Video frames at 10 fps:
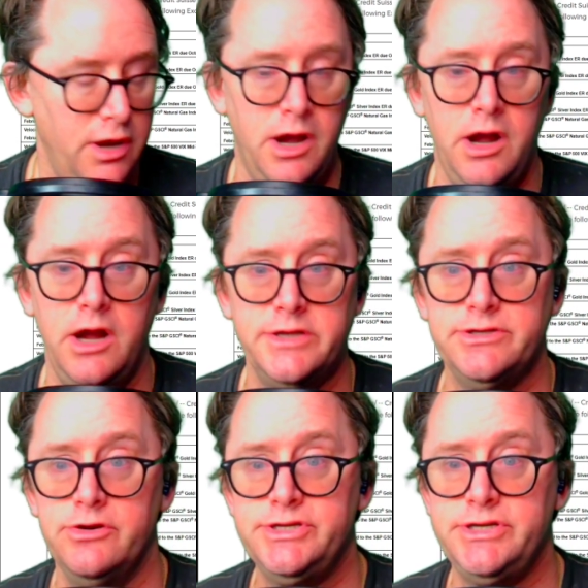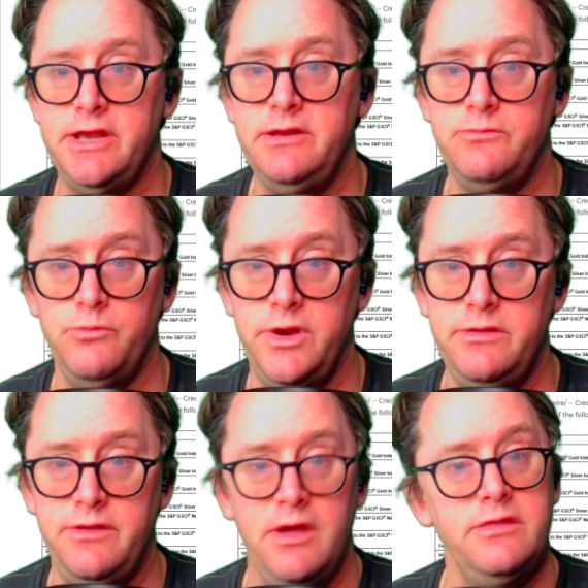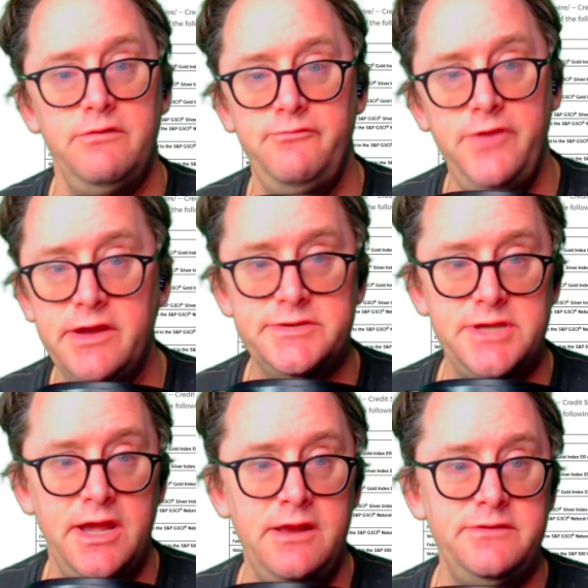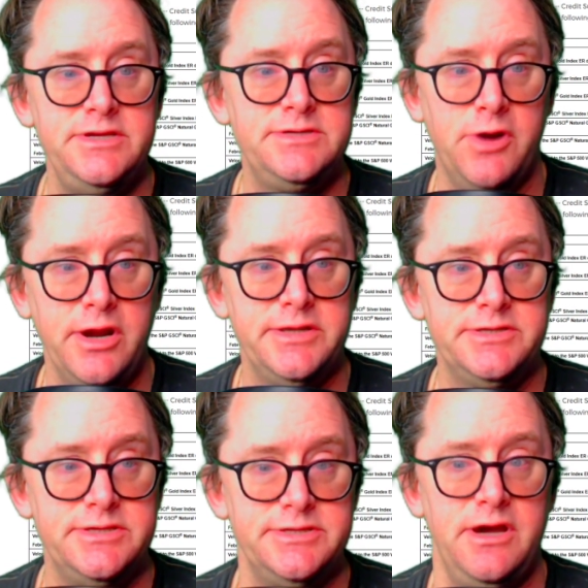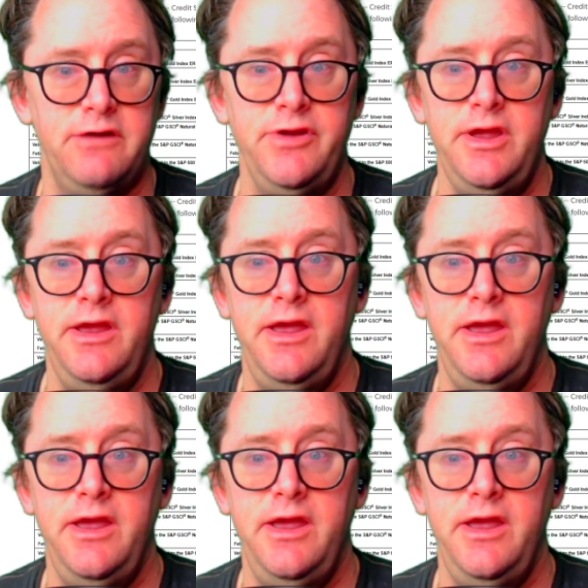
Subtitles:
associated with the VIX and these markets and stuff.